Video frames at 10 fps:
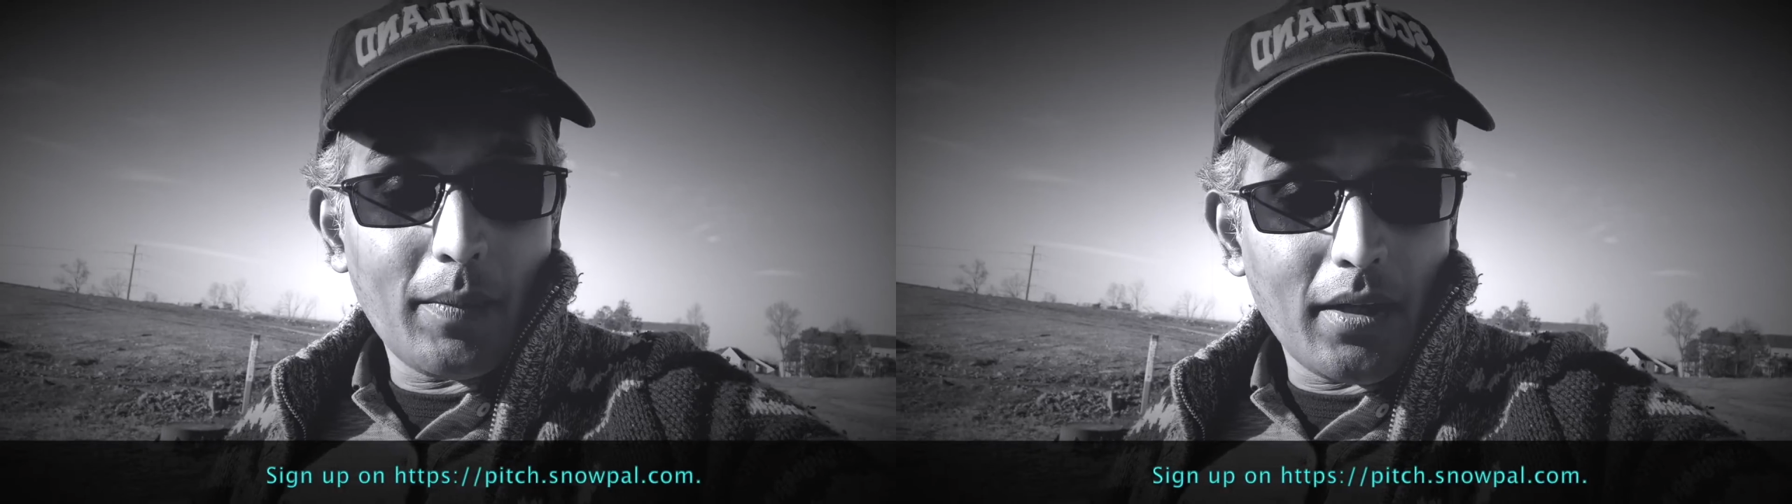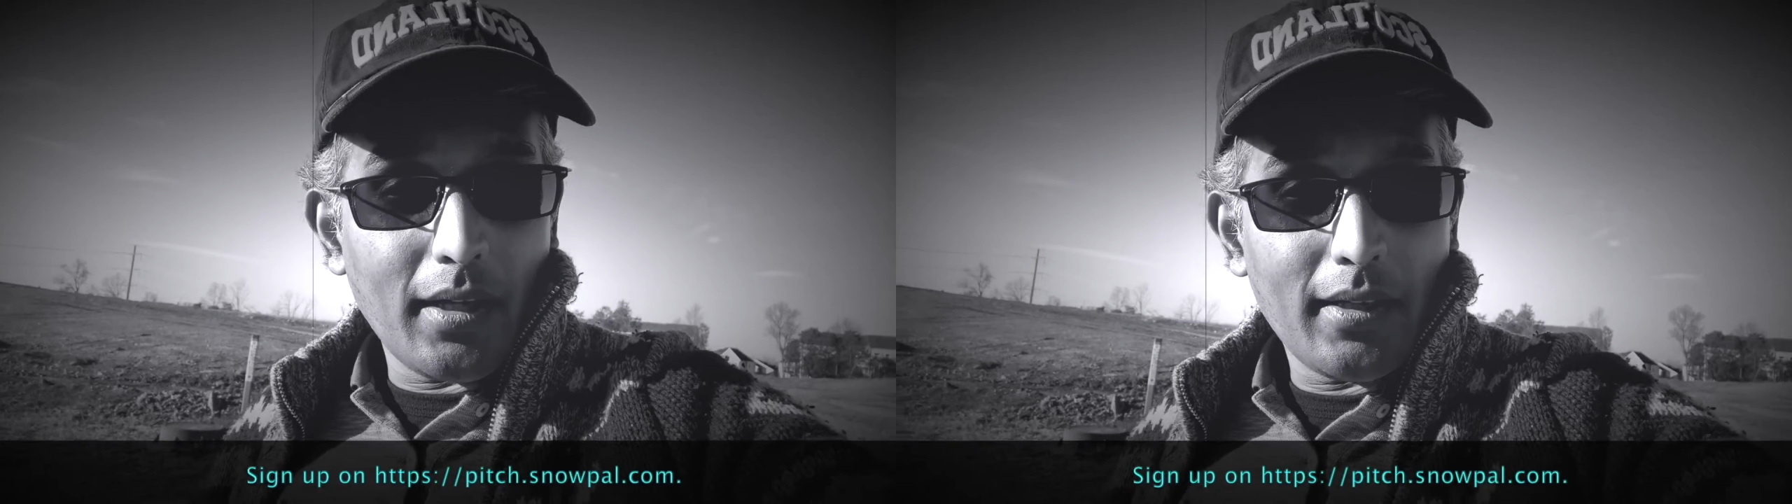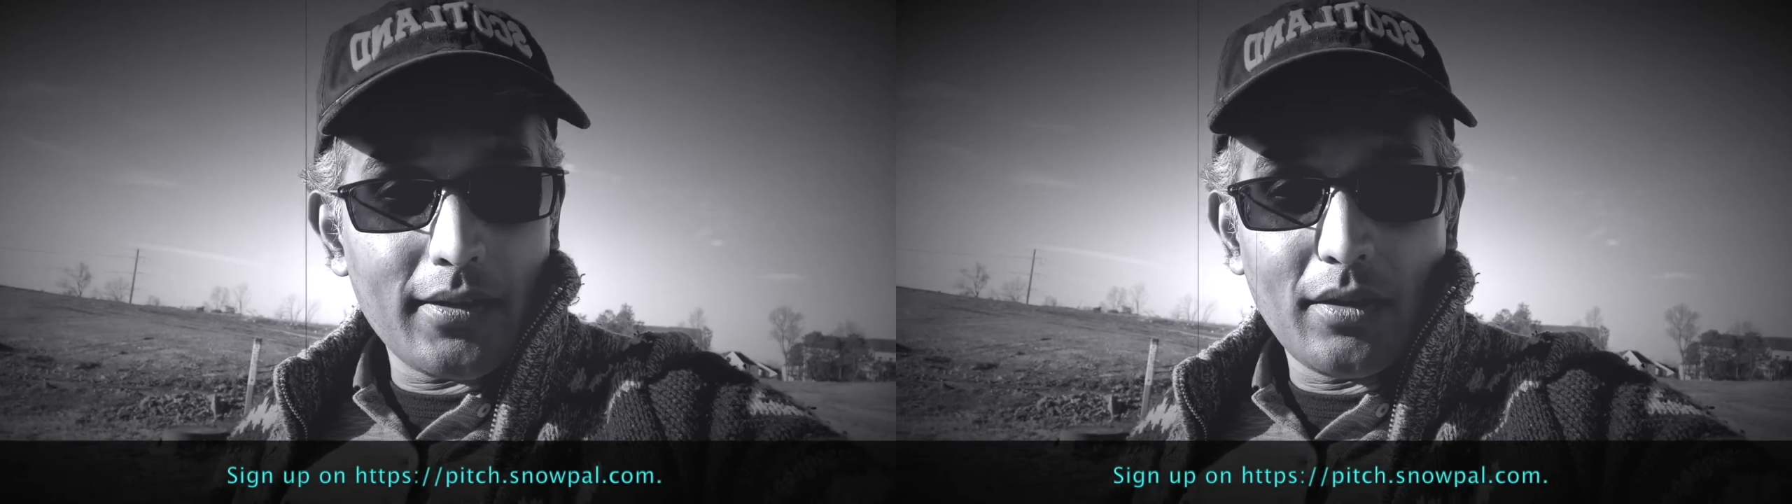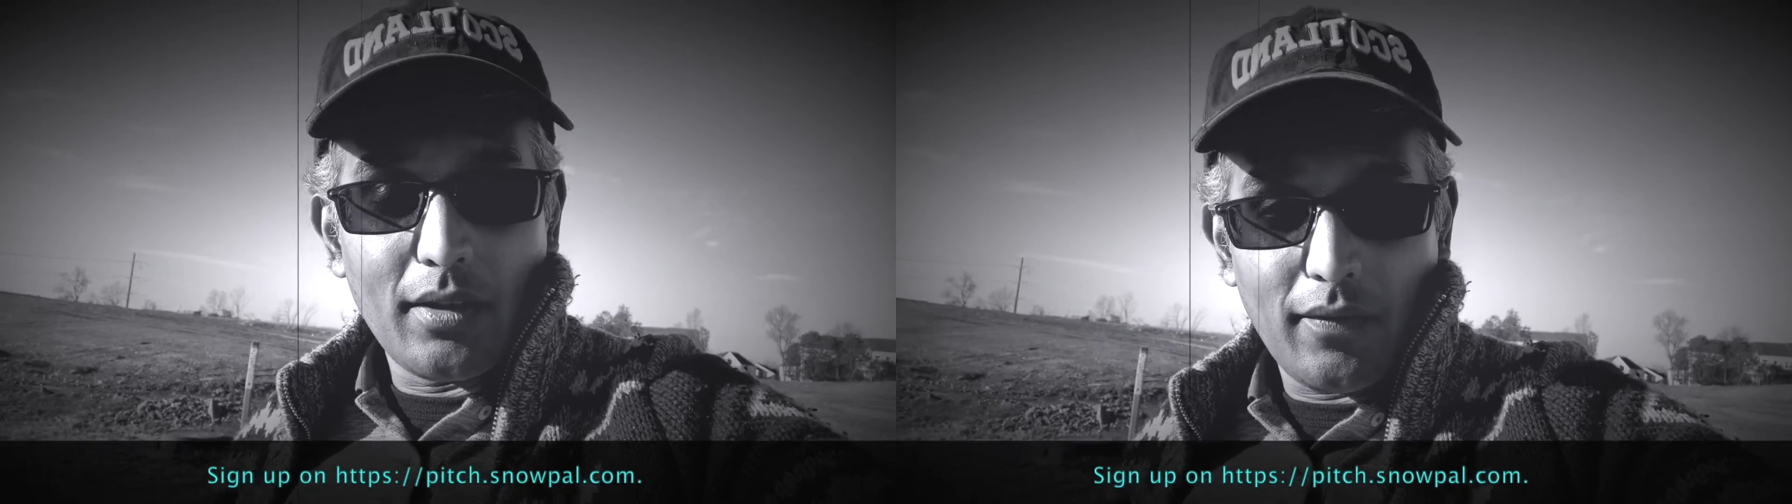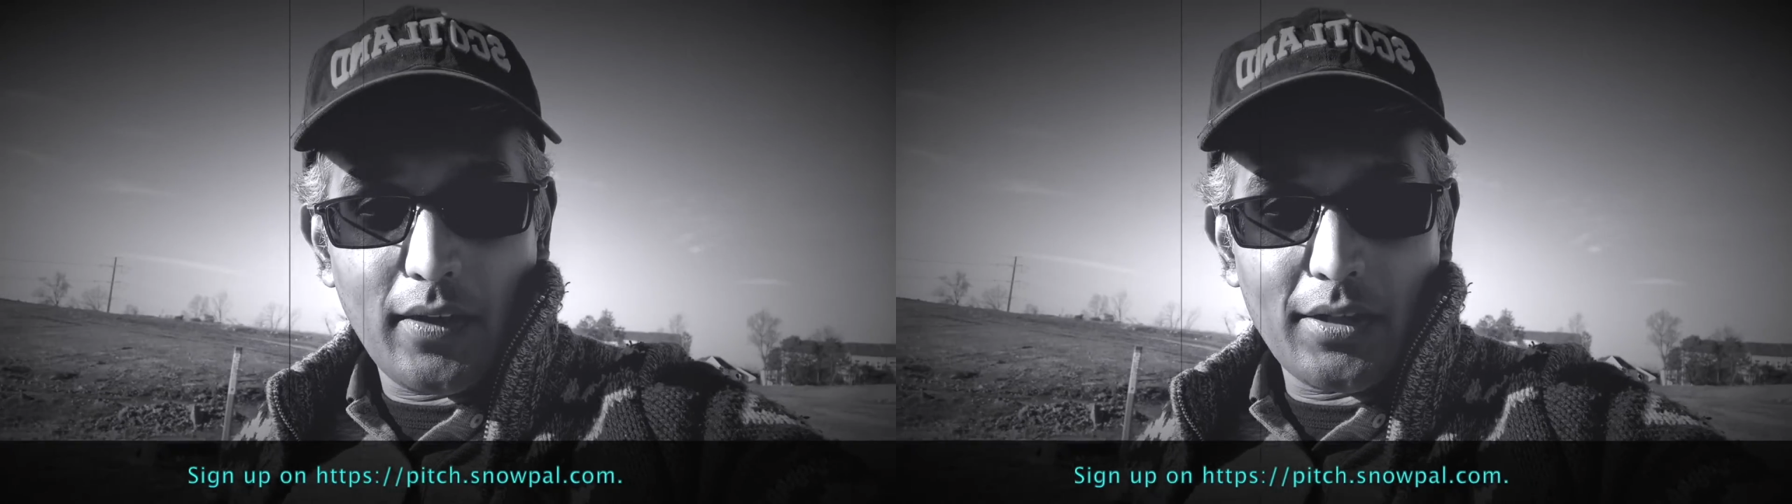product is no
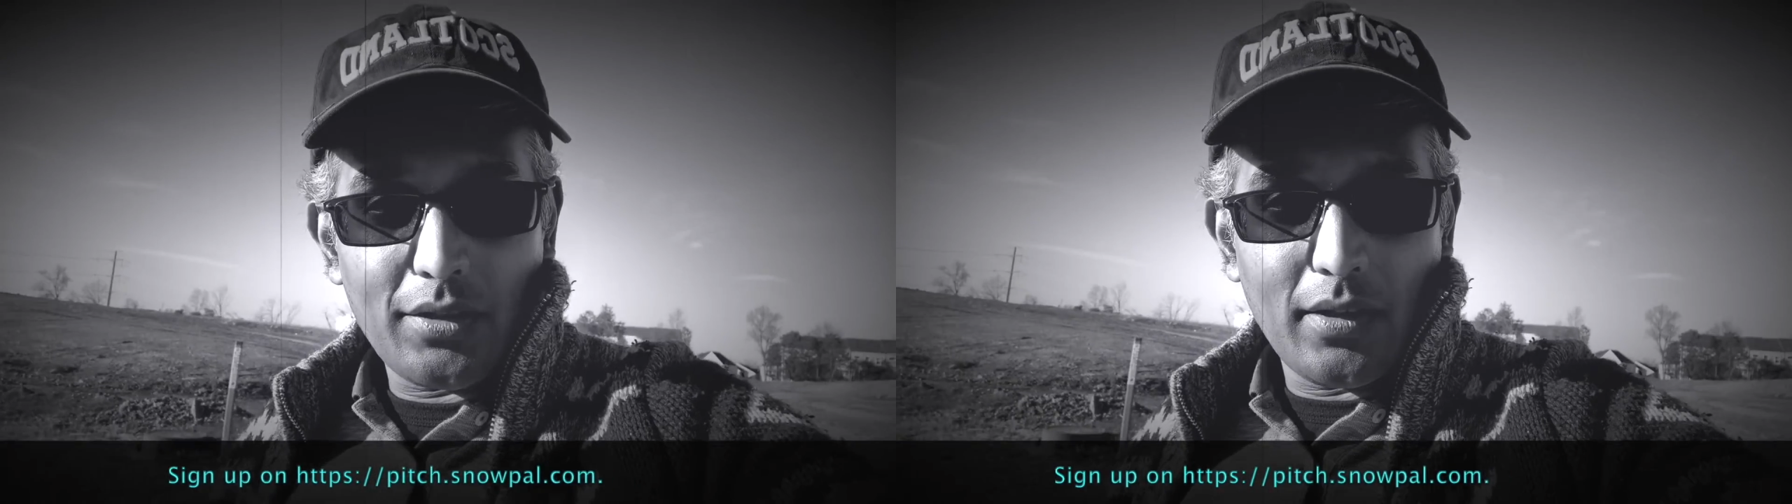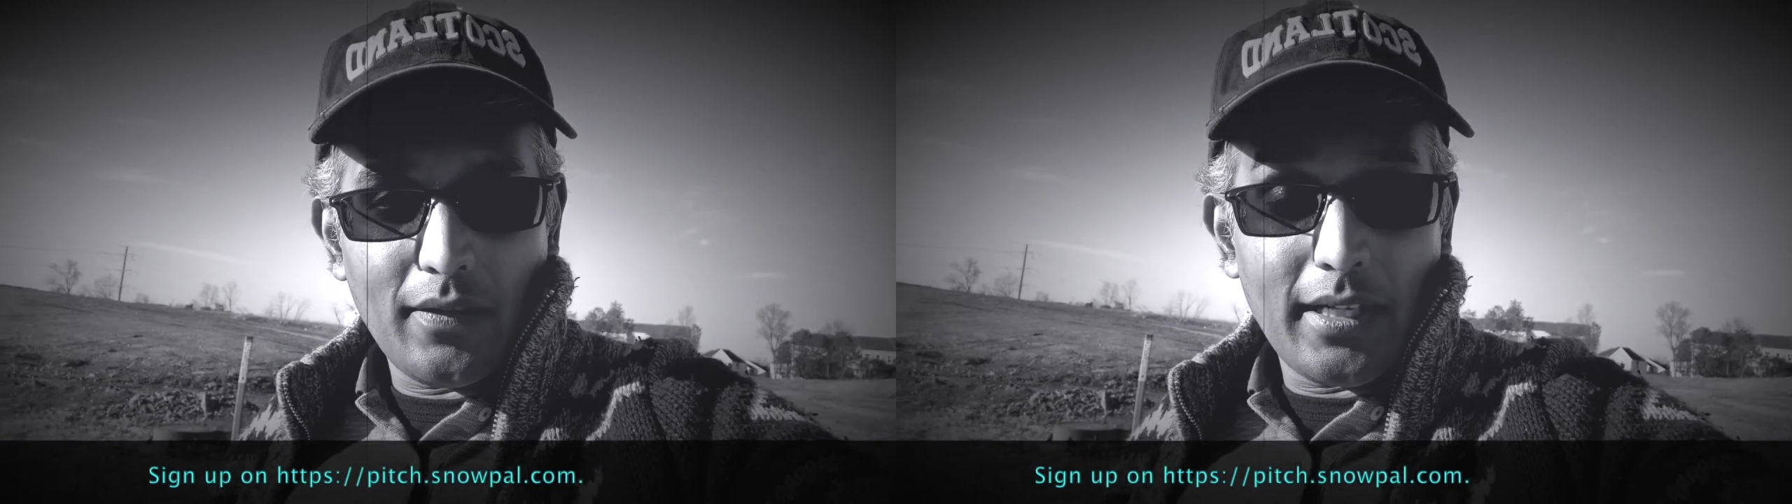reflection of it,